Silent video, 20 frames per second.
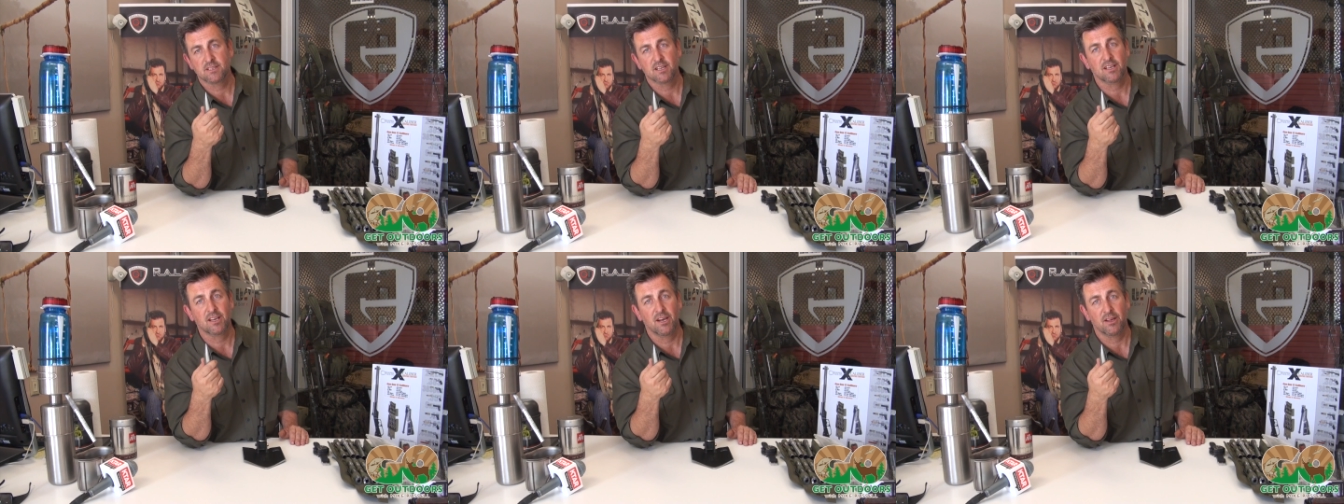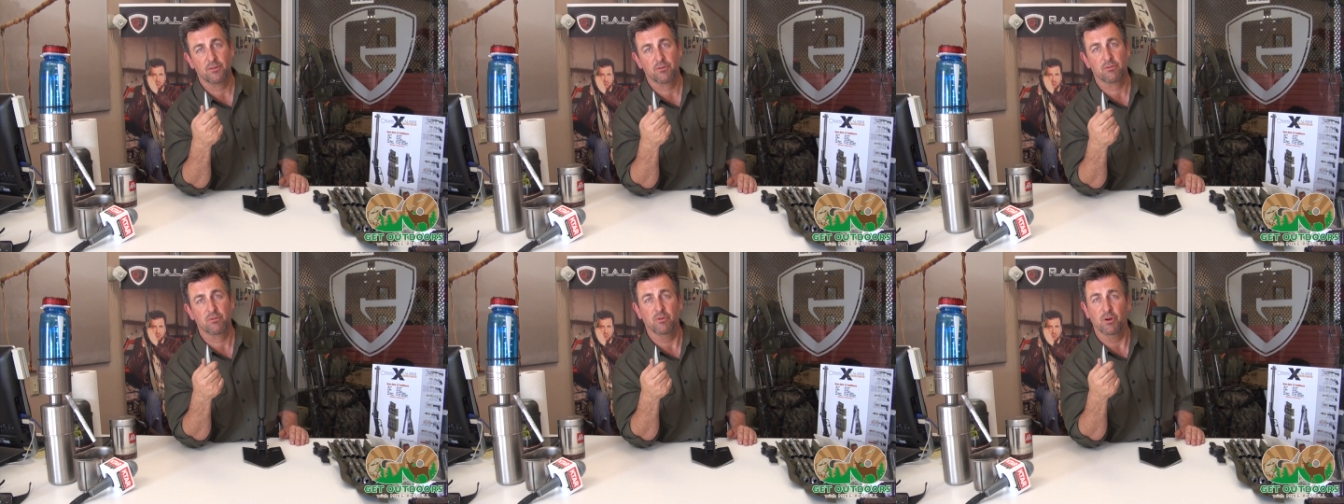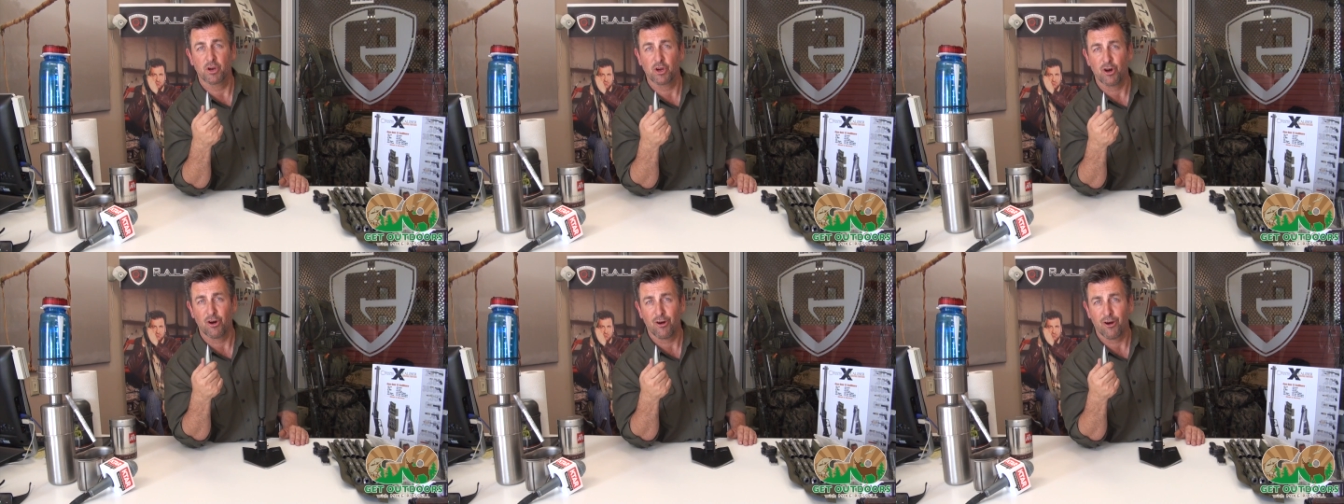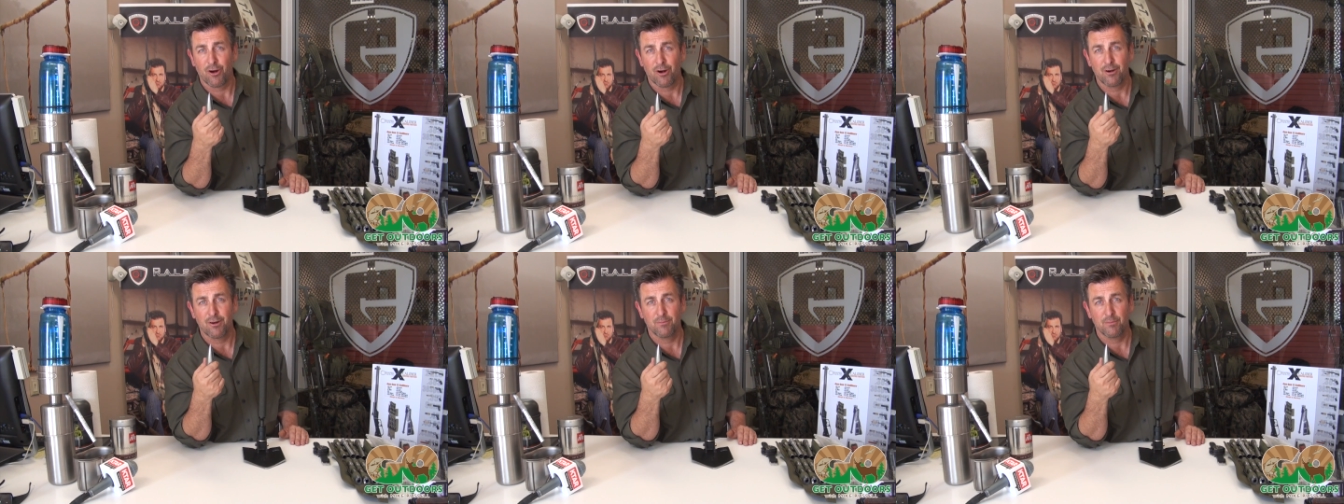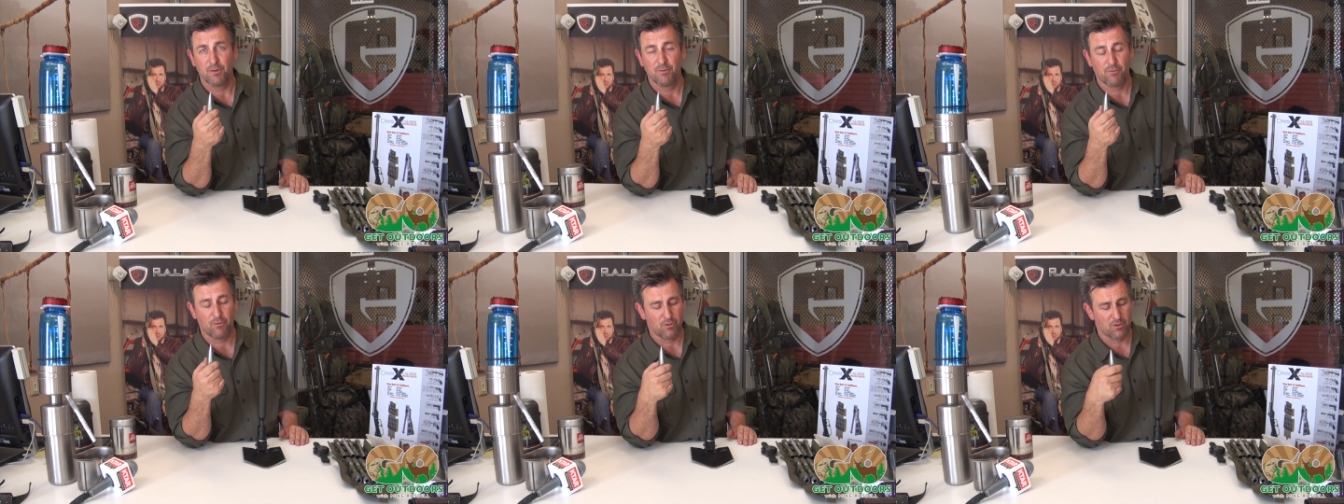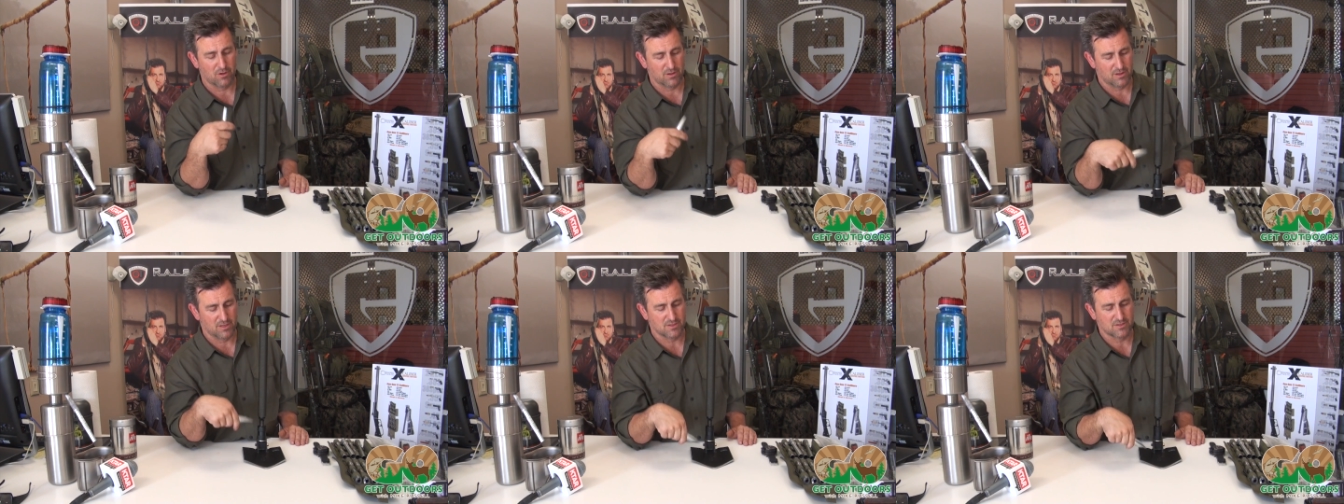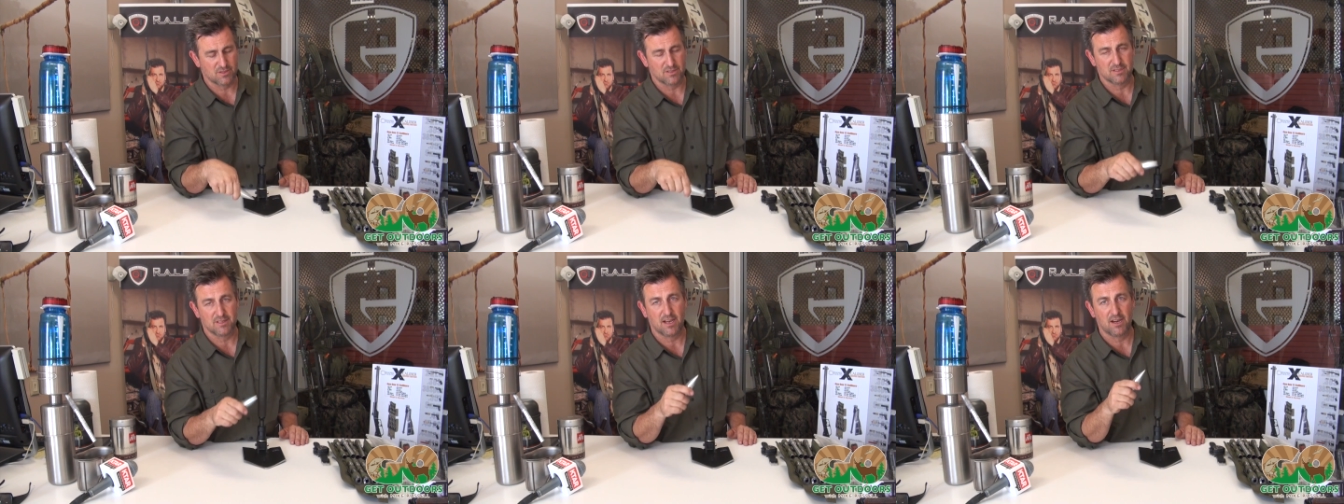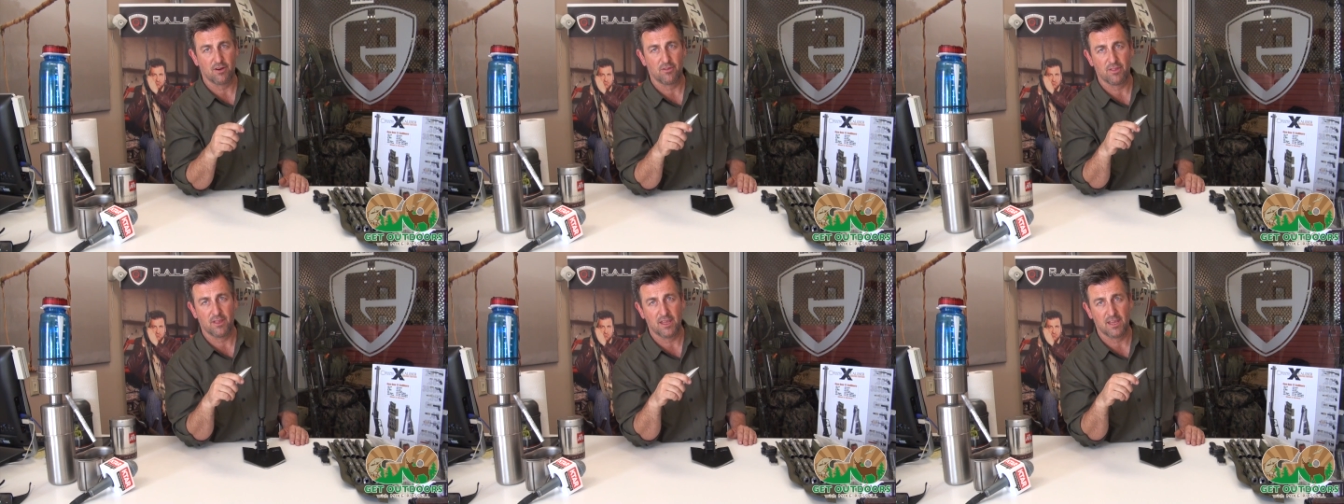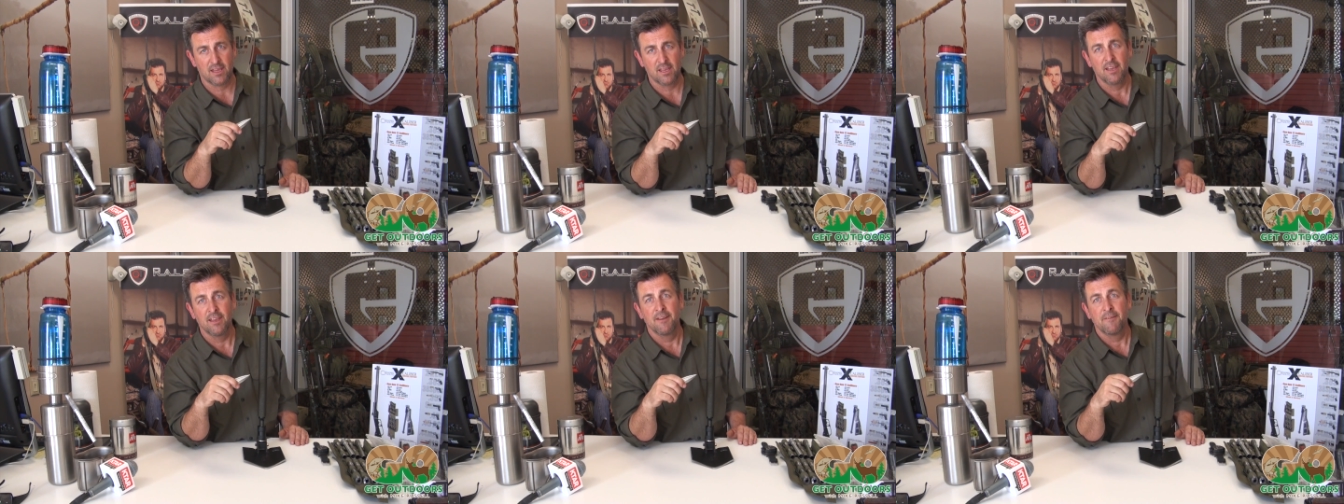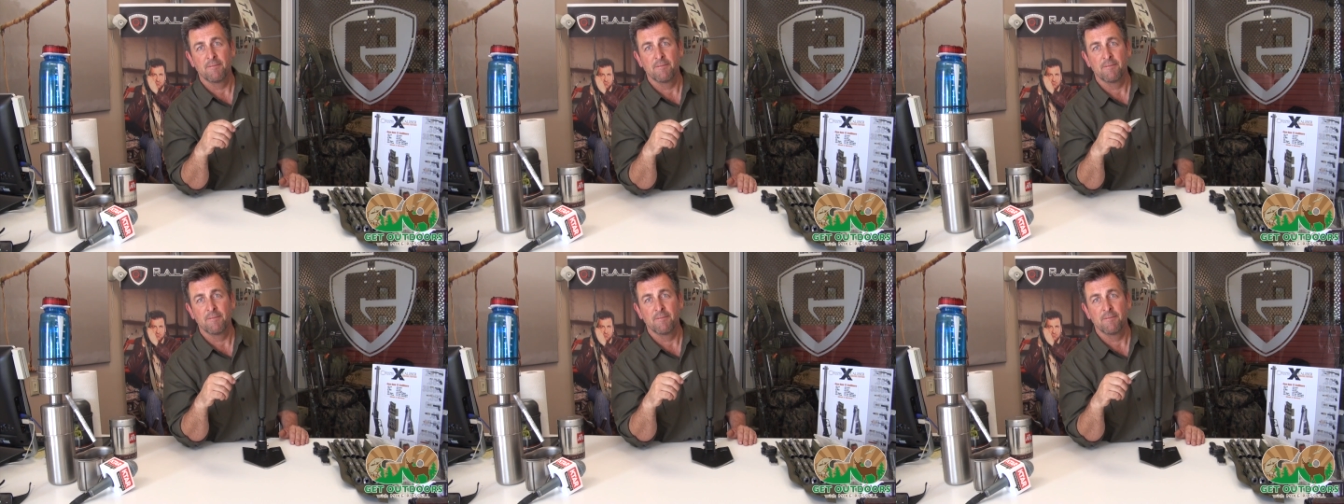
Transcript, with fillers: to cut through a car before this entire thing